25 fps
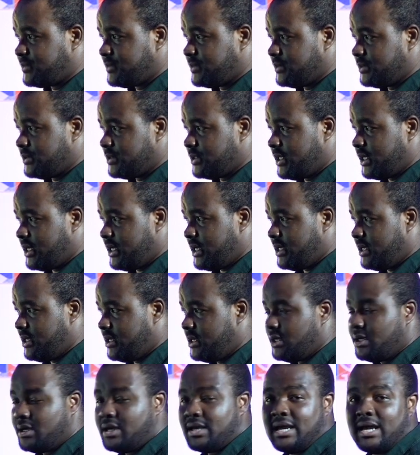
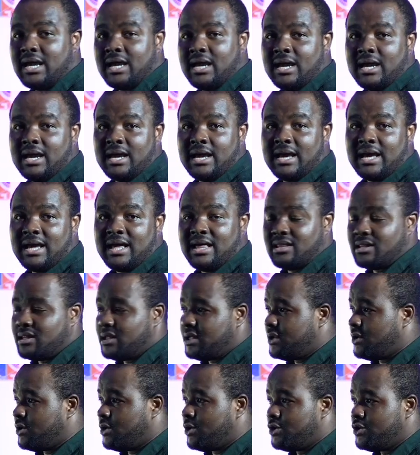Okay, and
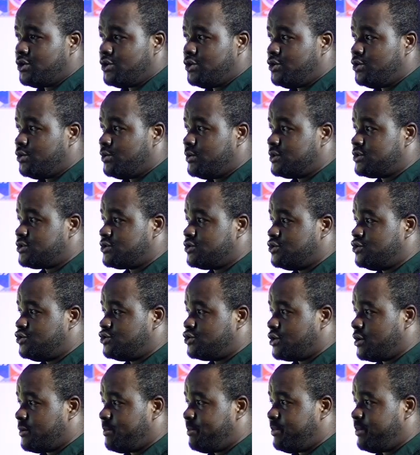then all you do is to
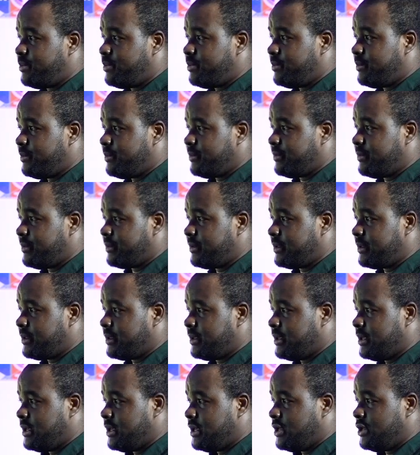drop
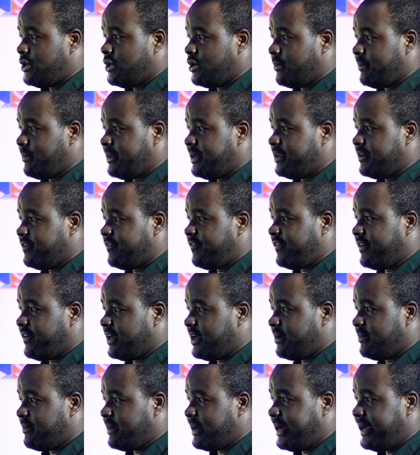your middle
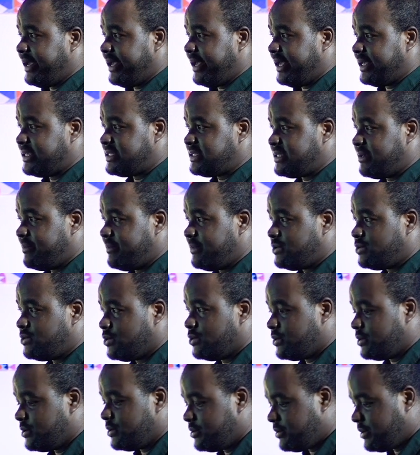finger by a
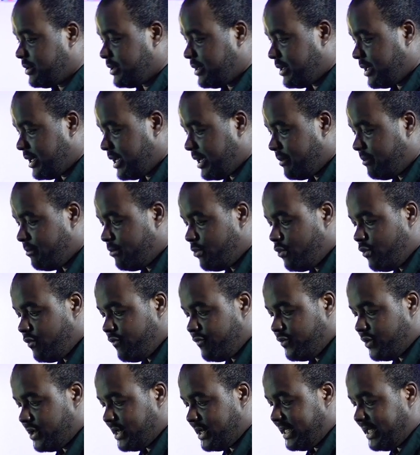semitone and
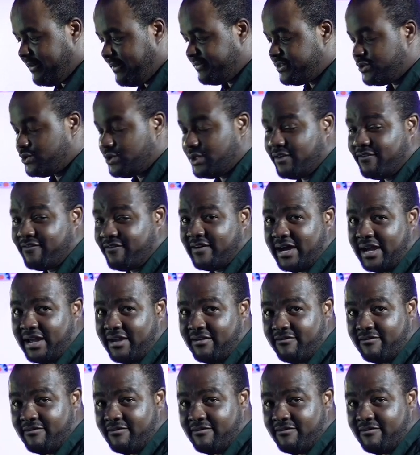move your left to the 5.